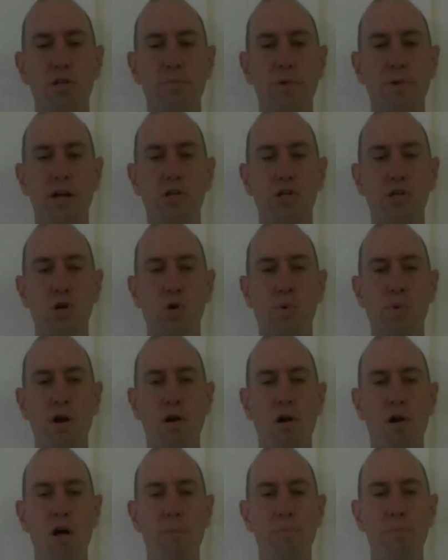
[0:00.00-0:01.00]
to make sure we
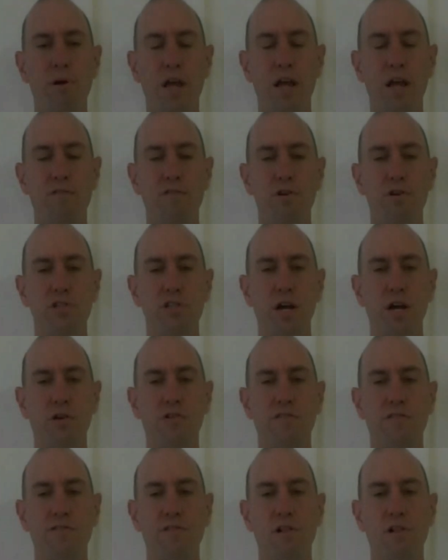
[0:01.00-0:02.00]
are all paying for
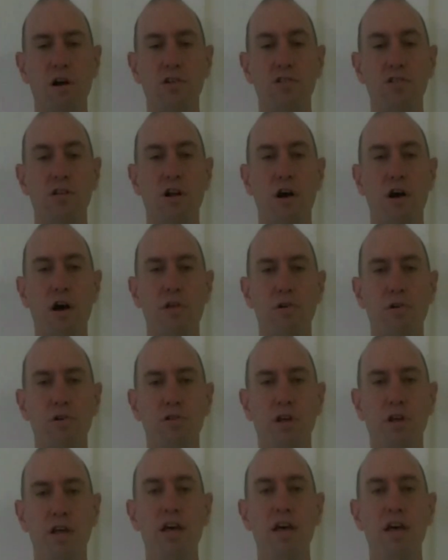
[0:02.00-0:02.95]
Sandra Flux and others